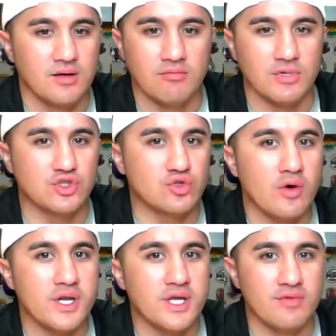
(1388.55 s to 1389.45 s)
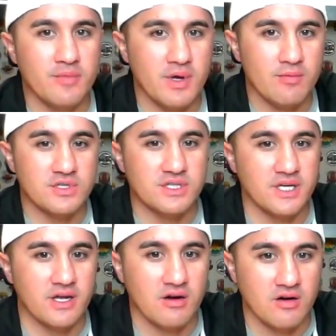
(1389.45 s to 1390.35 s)
majority of the members of
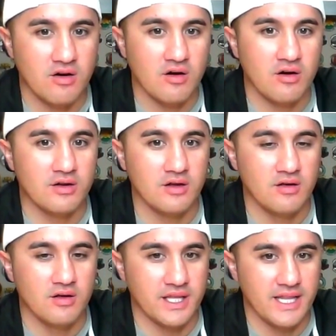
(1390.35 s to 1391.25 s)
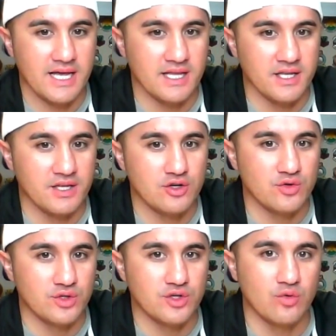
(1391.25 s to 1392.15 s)
the Air Guard in that in your
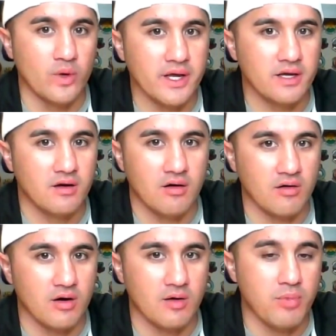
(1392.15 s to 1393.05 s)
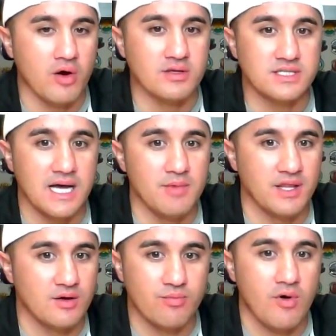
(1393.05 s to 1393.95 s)
your wing are, are part time,
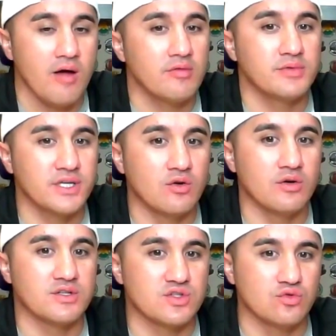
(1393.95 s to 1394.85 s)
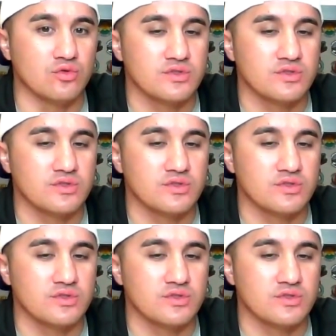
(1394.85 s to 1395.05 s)
and they're probably going to school.